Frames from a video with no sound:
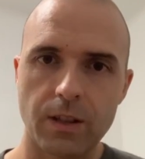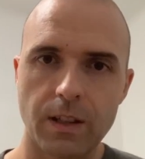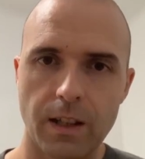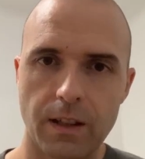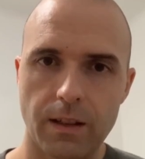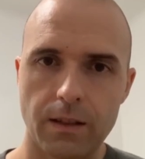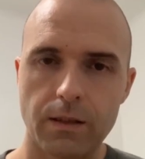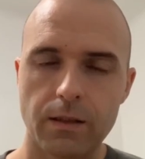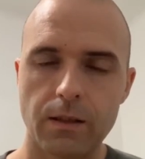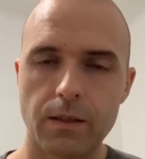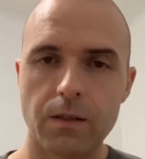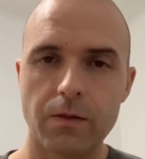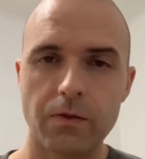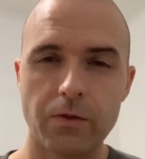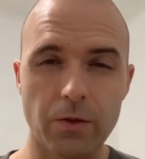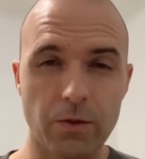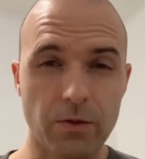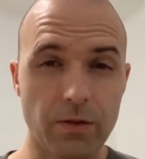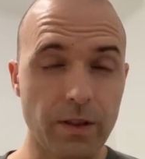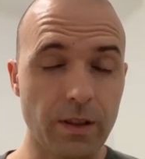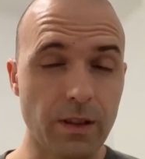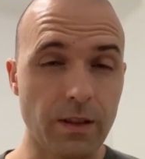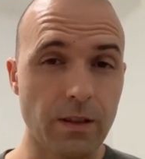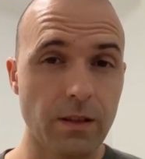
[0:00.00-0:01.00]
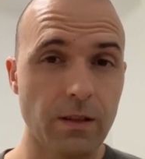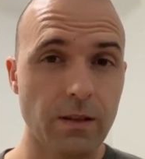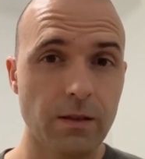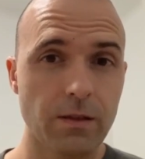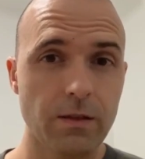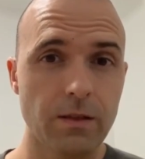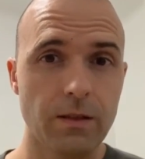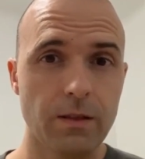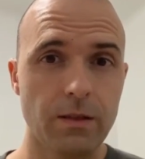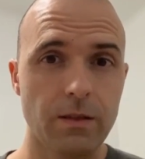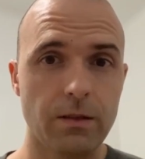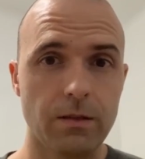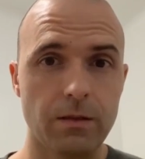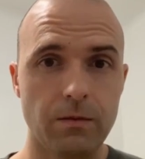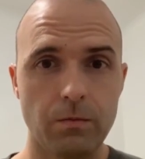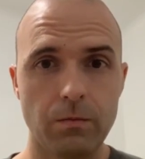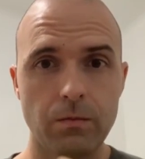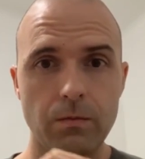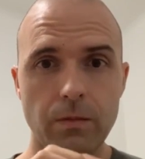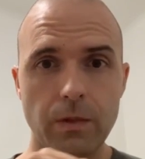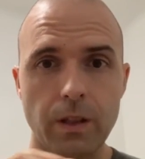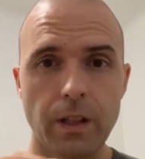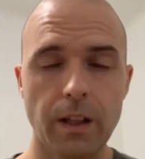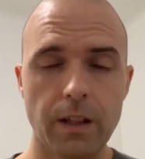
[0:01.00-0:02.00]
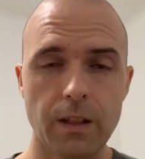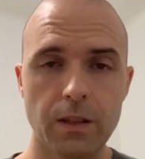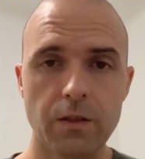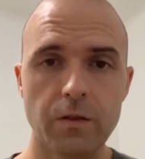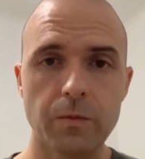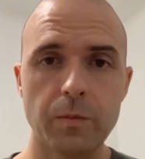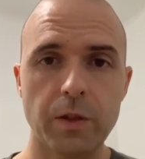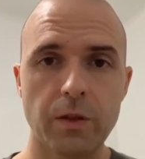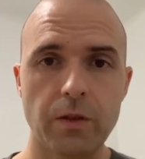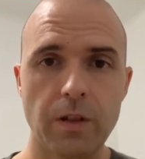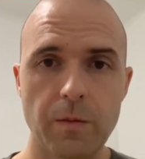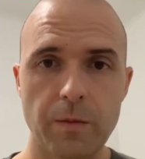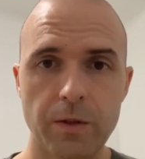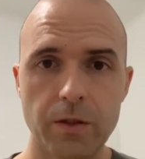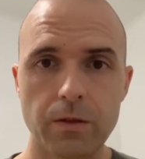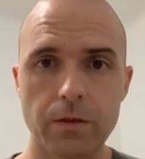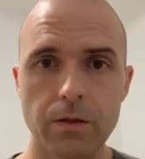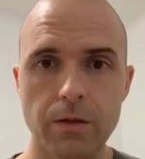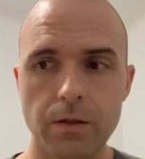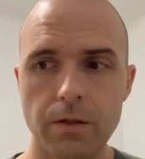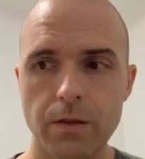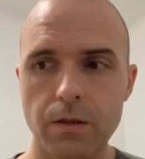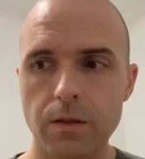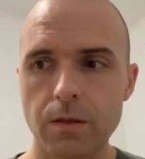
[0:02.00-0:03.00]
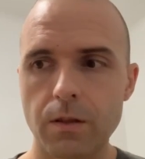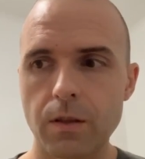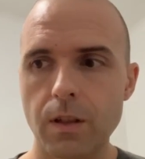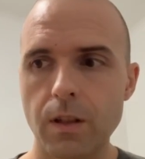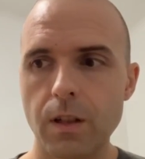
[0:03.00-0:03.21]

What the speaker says: cases for these kind of parameters,